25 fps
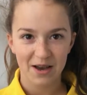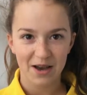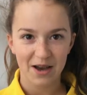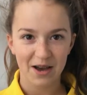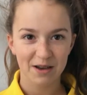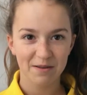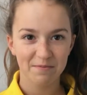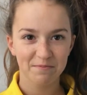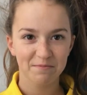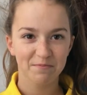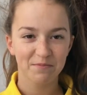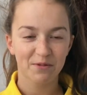
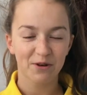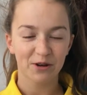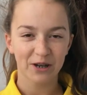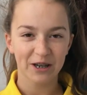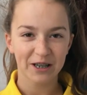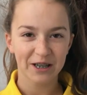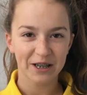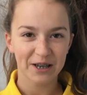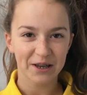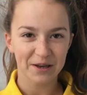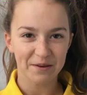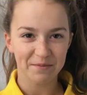I'm Polly
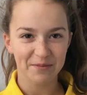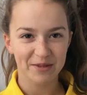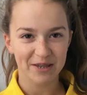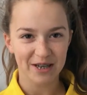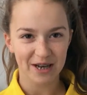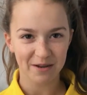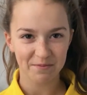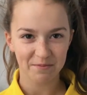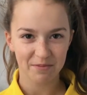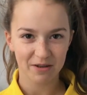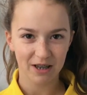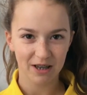Coombs and
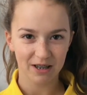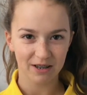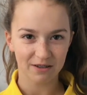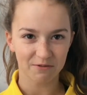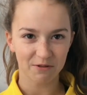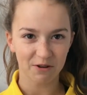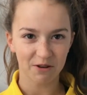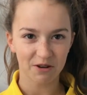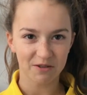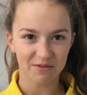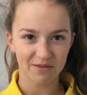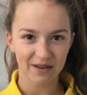I'm playing the
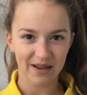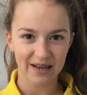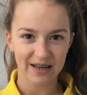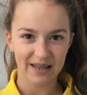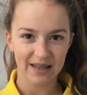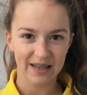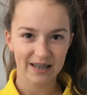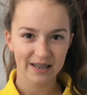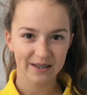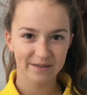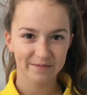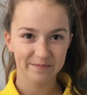role of
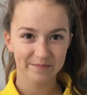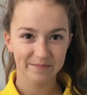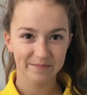Annie.